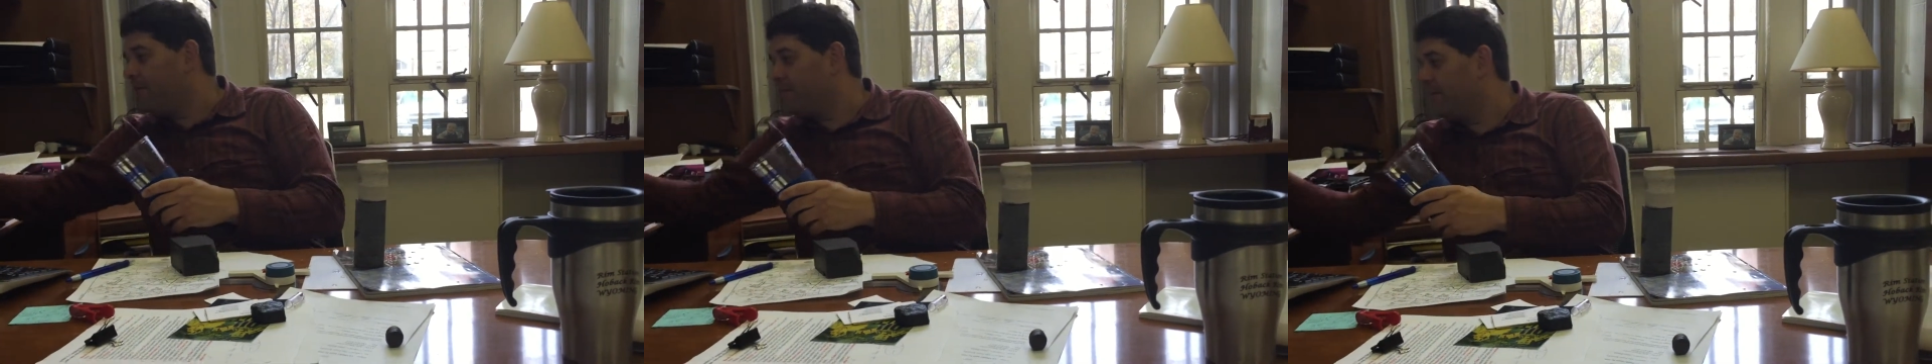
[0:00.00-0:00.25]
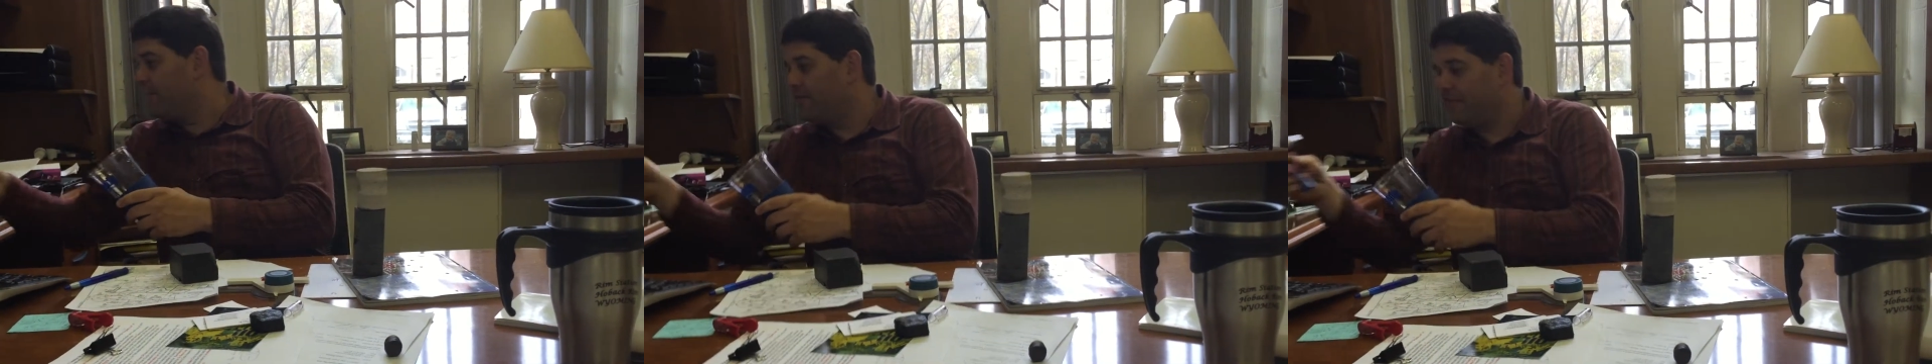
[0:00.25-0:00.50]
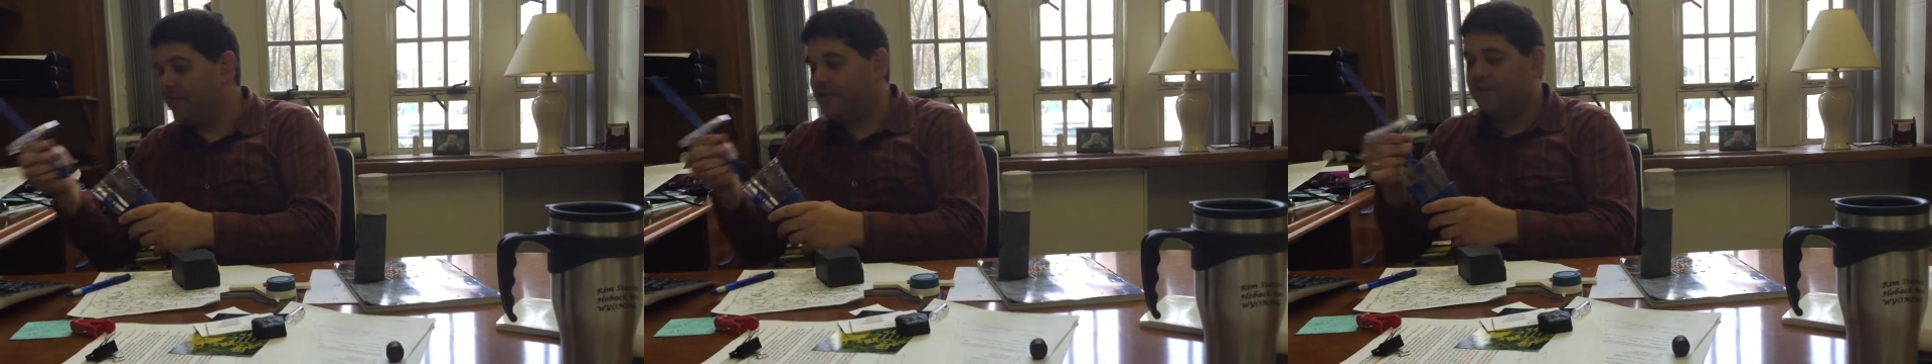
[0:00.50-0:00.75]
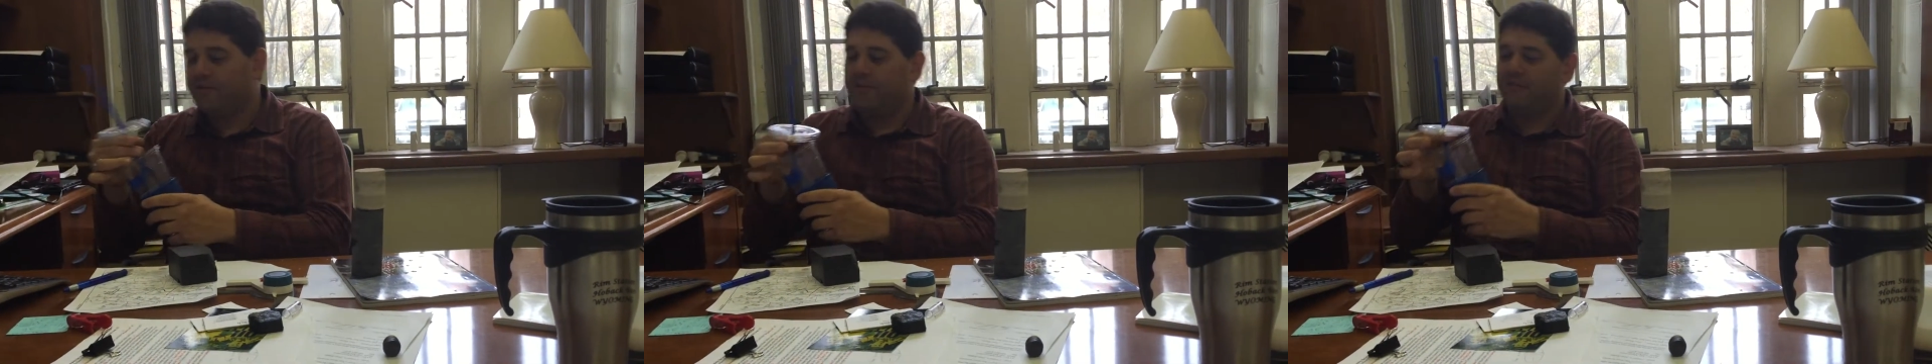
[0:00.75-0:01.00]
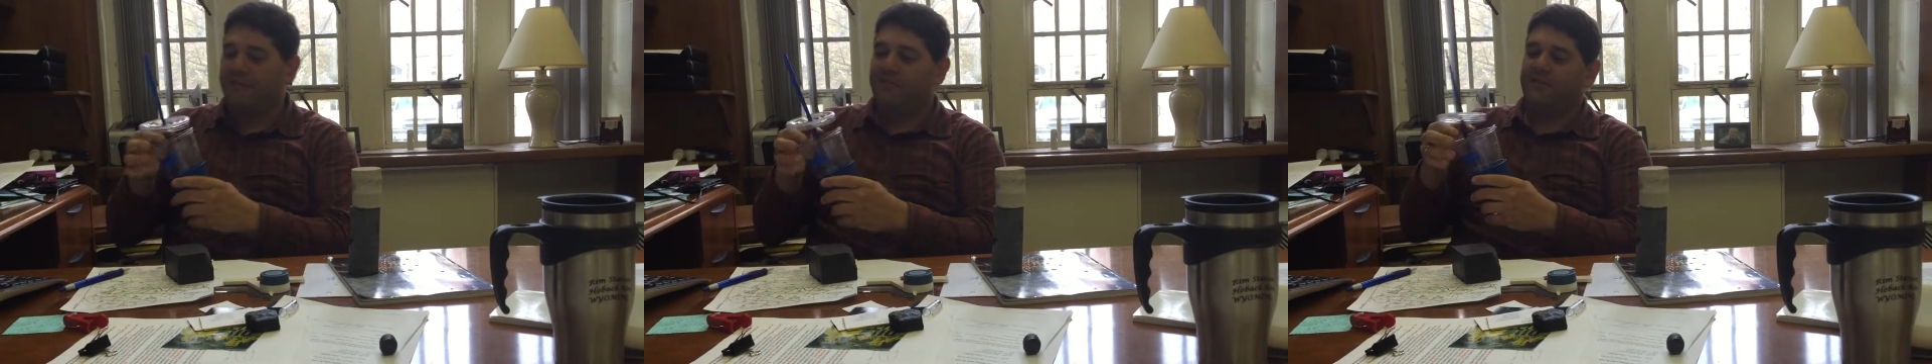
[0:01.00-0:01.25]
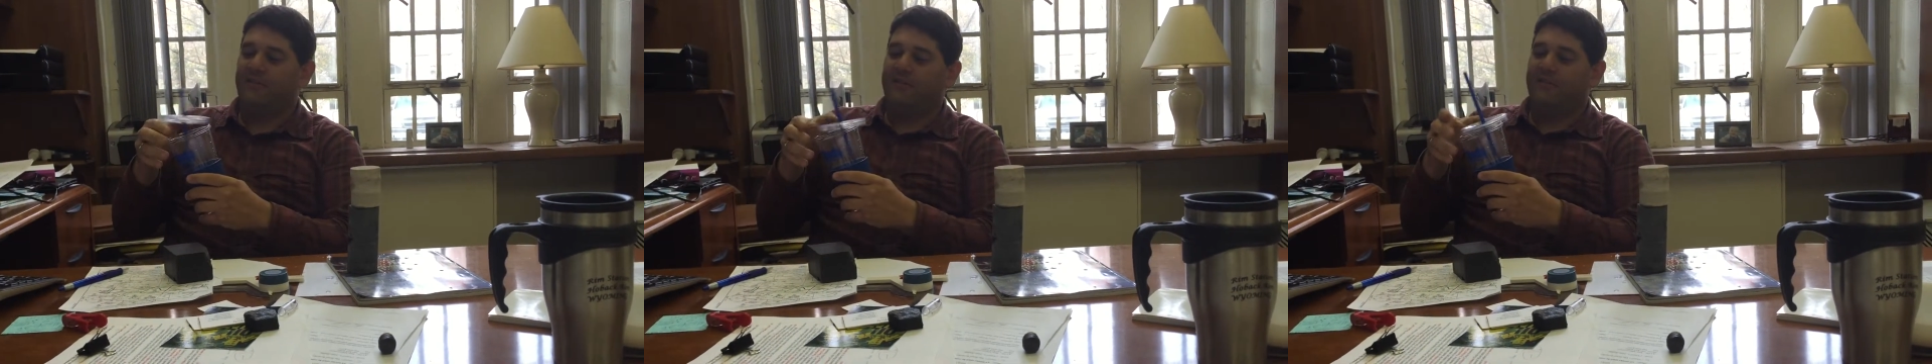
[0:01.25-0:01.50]

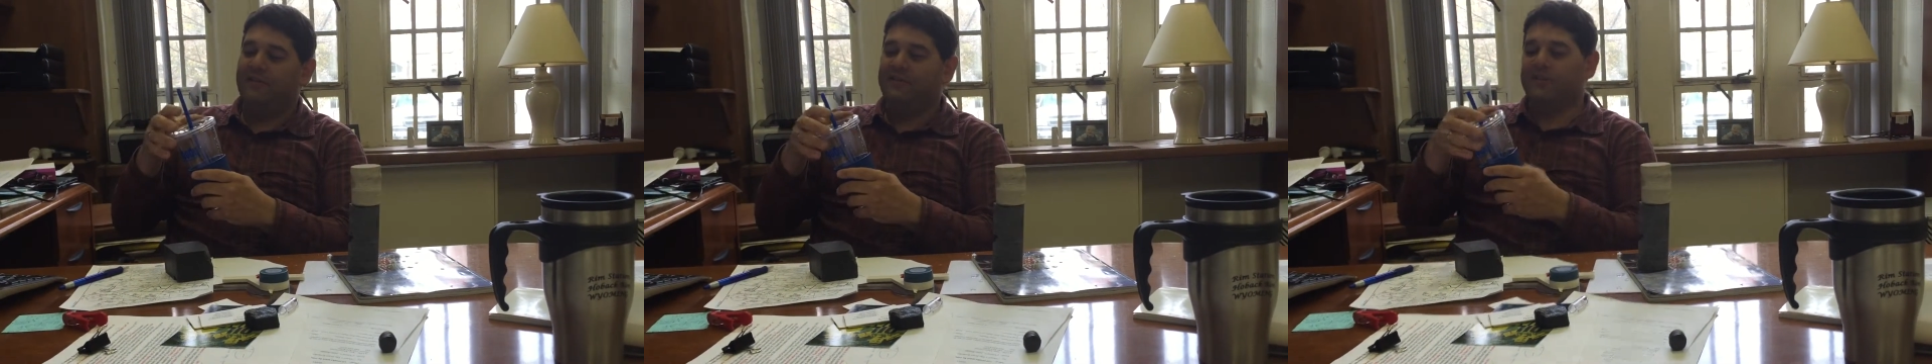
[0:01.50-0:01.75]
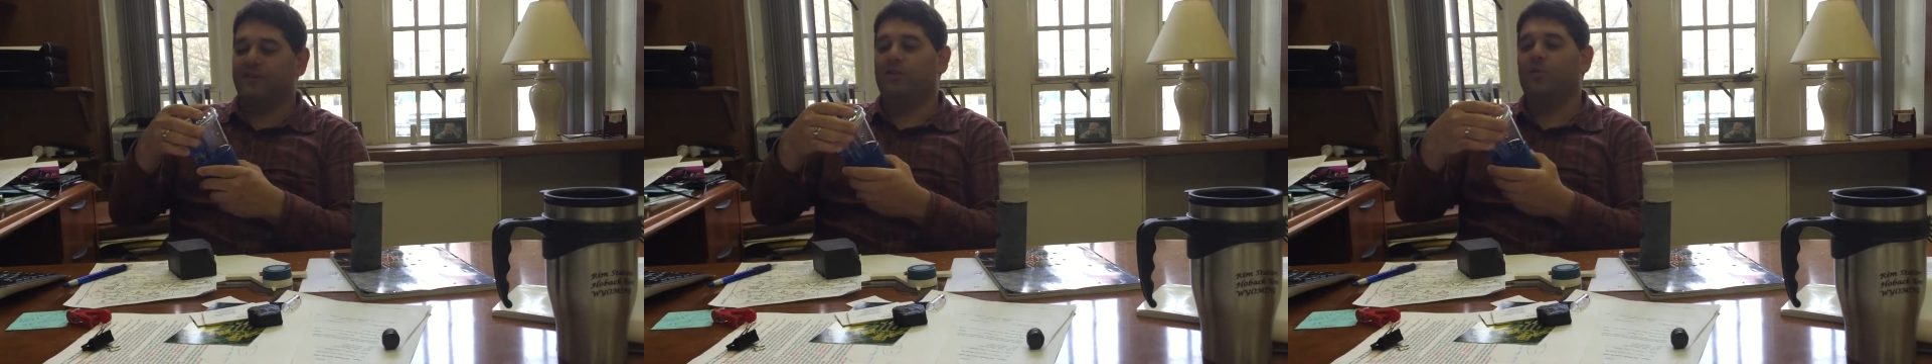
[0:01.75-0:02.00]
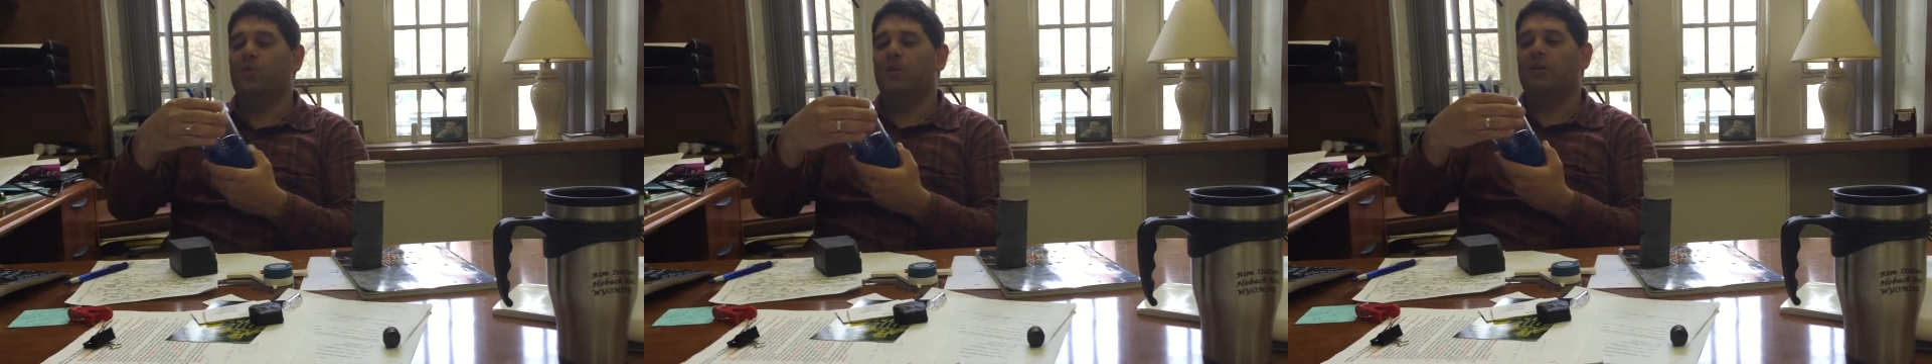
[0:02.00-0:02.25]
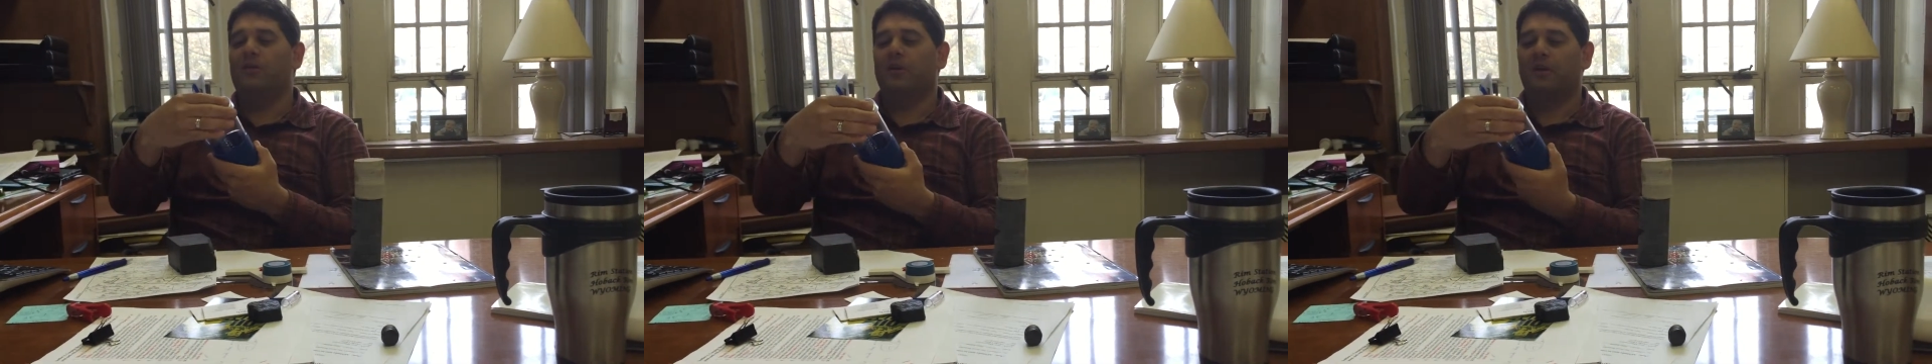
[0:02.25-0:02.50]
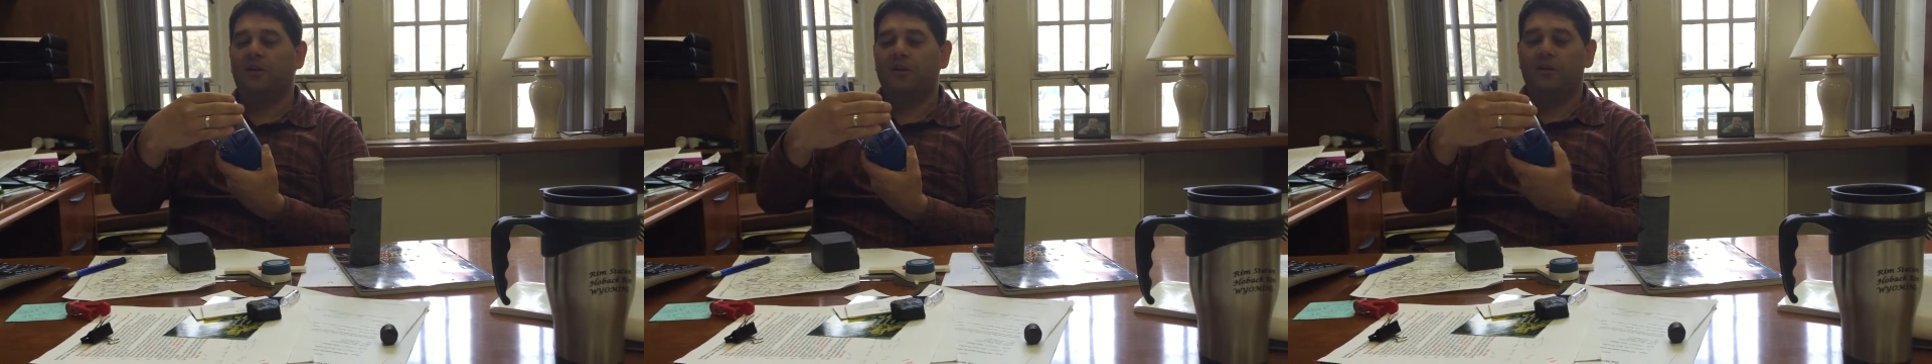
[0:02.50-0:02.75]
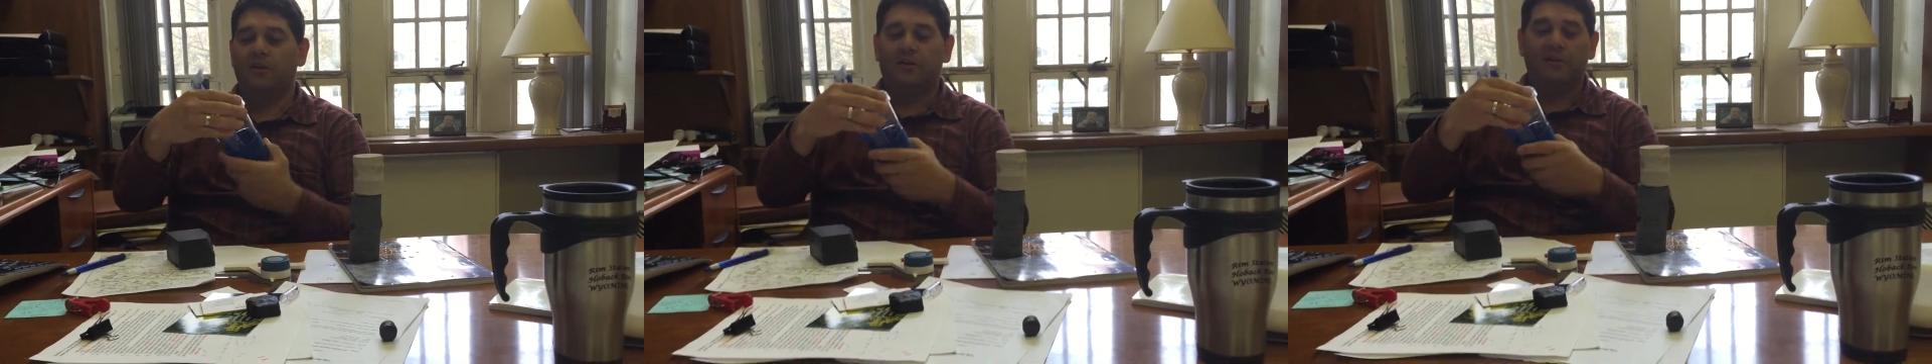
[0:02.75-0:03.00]
This is a good well here.